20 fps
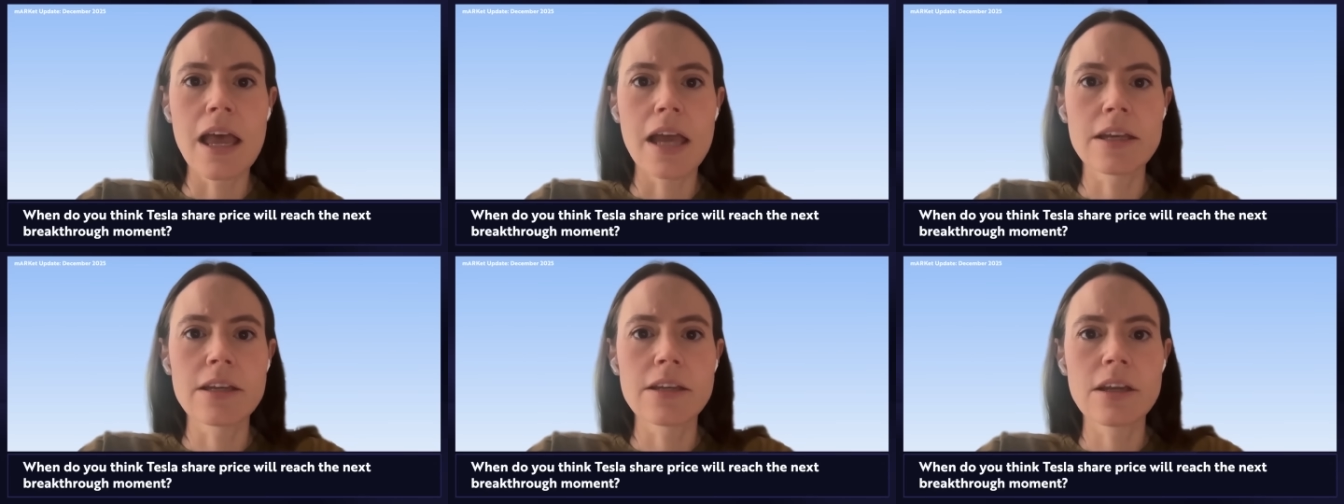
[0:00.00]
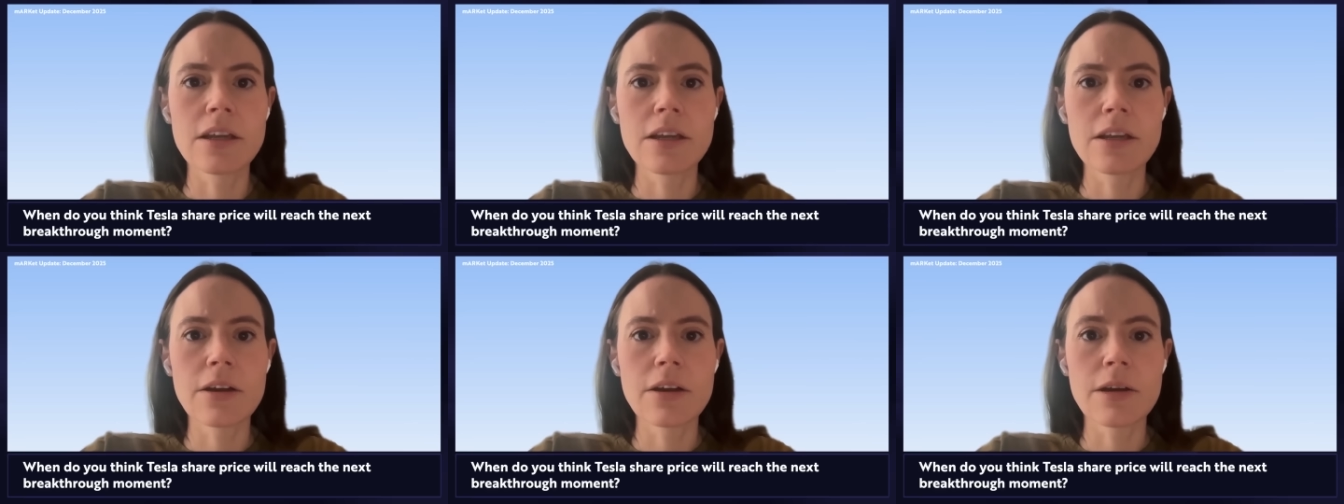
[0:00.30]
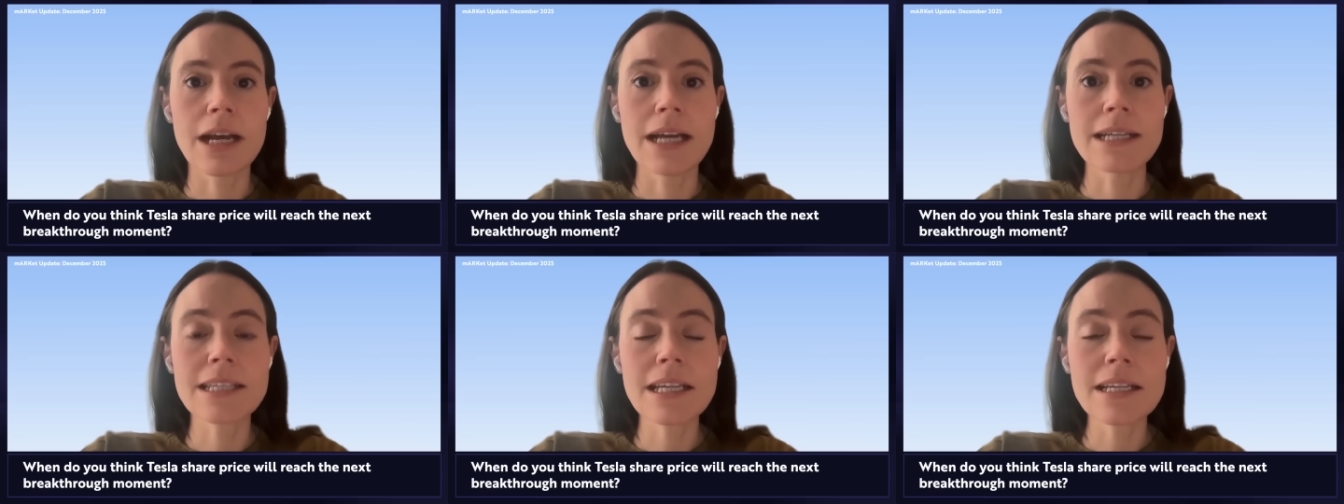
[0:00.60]
And, you know,
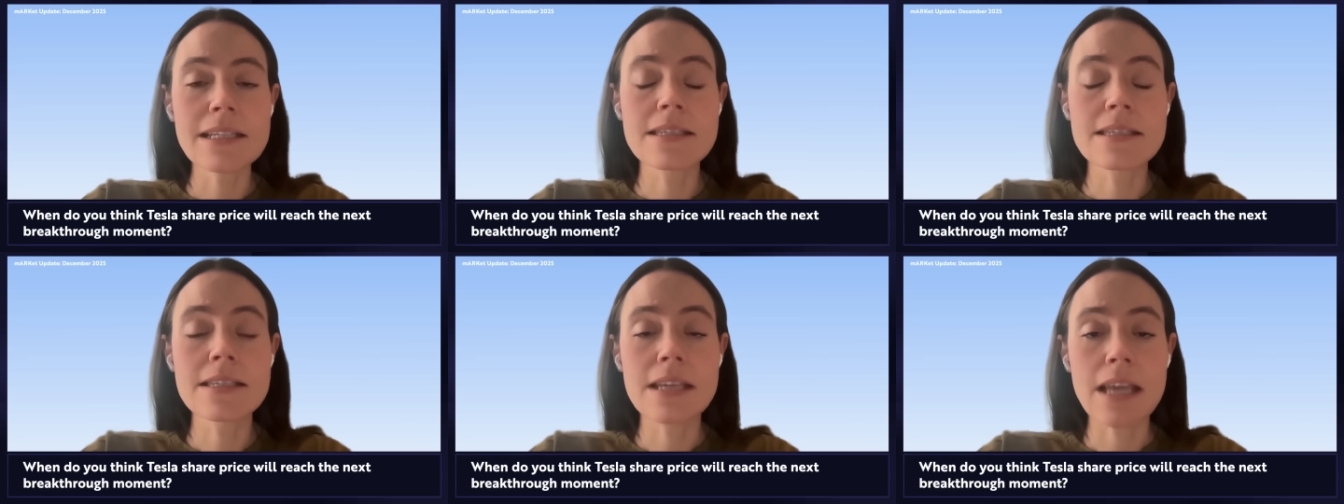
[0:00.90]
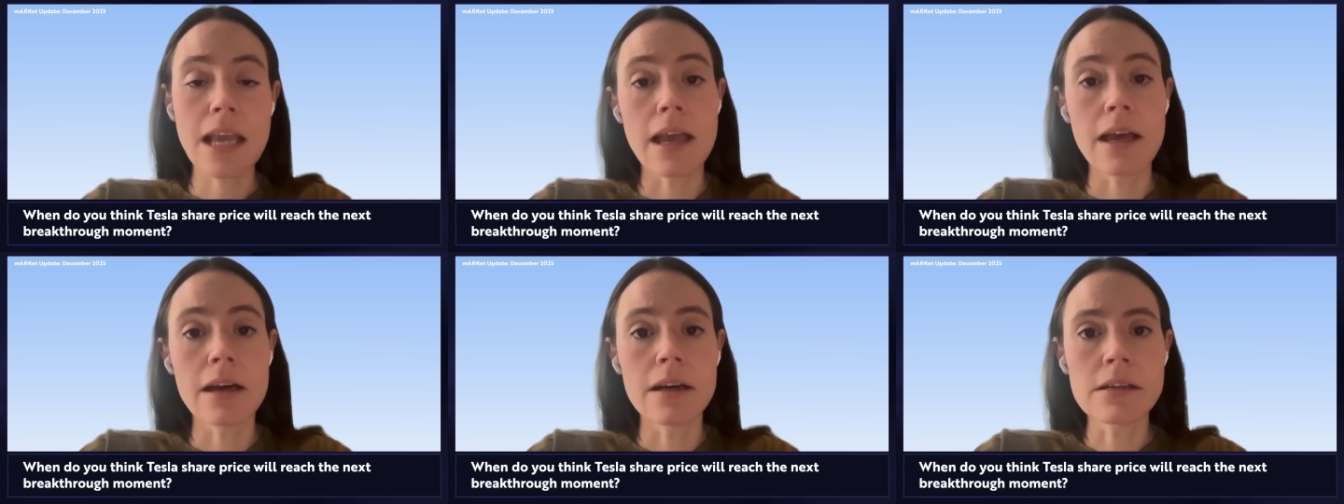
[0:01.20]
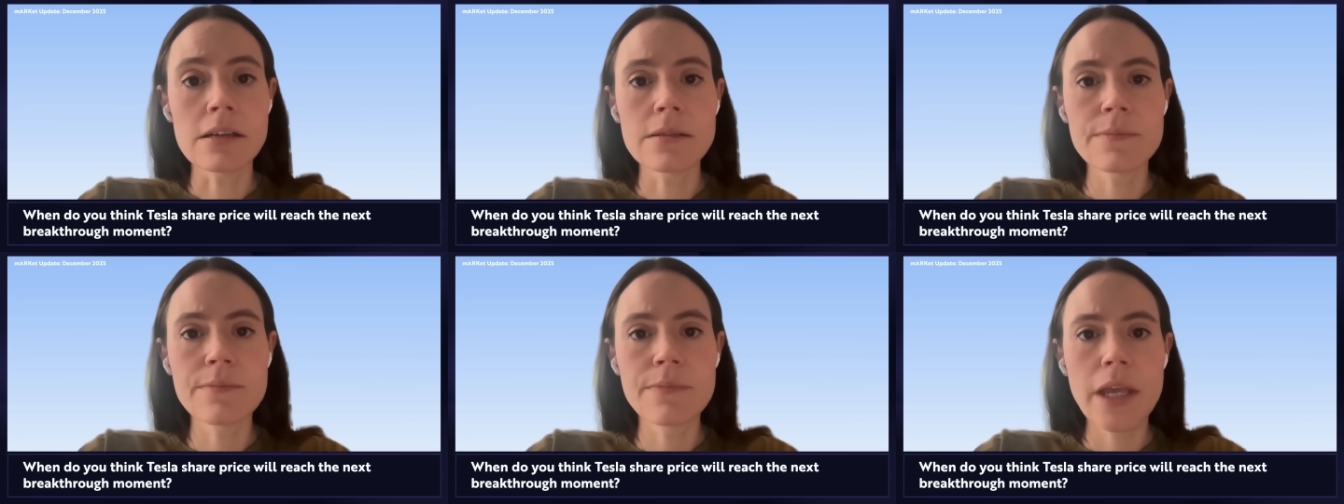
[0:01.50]
I say
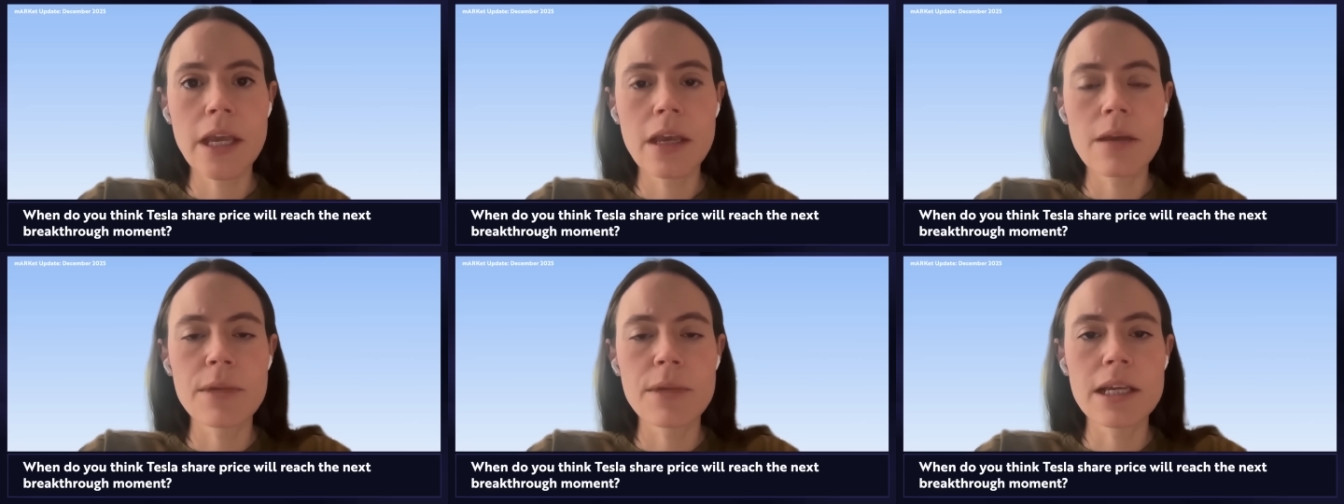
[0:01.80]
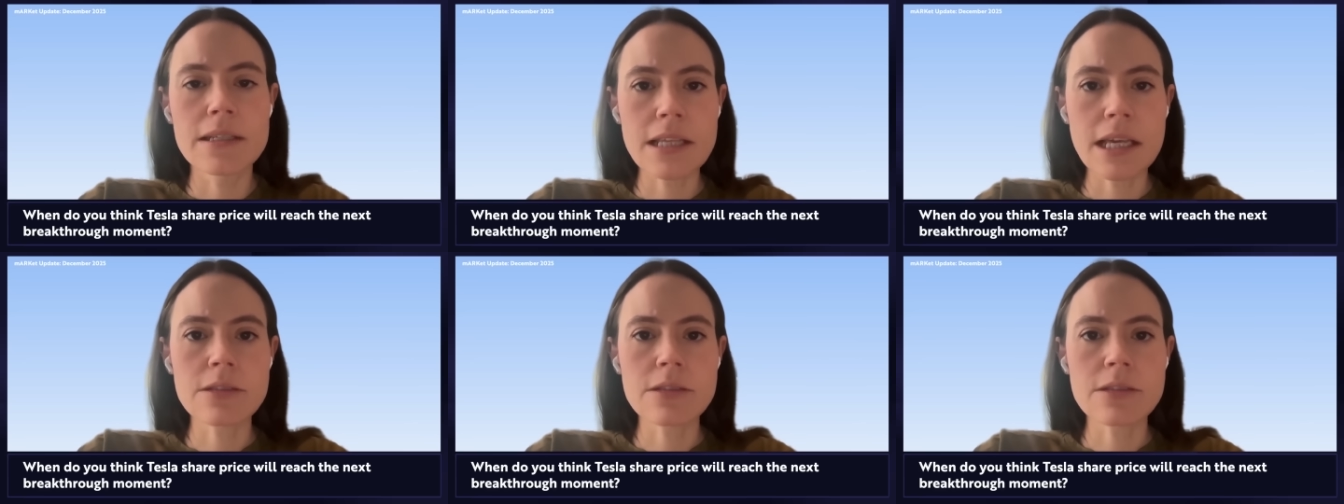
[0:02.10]
scale because